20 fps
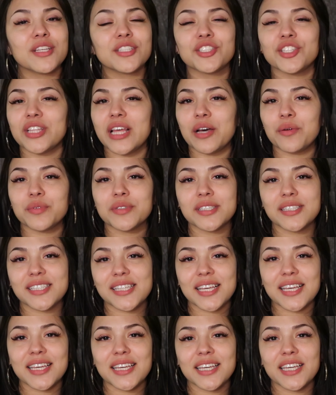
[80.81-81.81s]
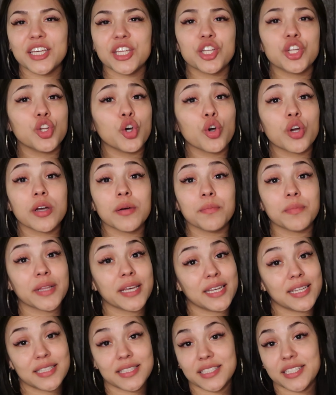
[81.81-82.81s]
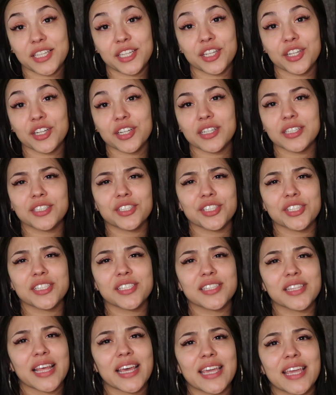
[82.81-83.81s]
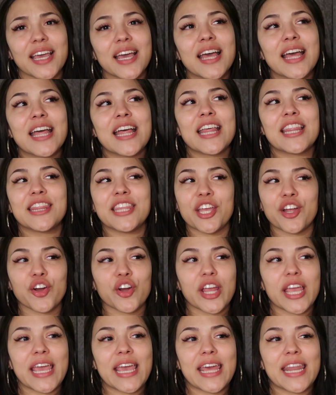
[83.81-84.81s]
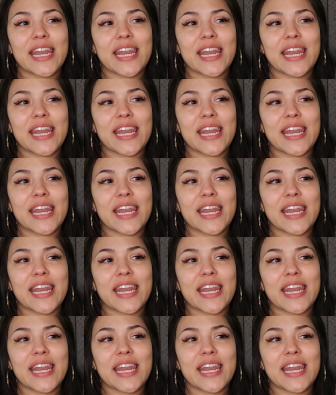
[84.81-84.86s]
so that was it. No complaints here, just like they're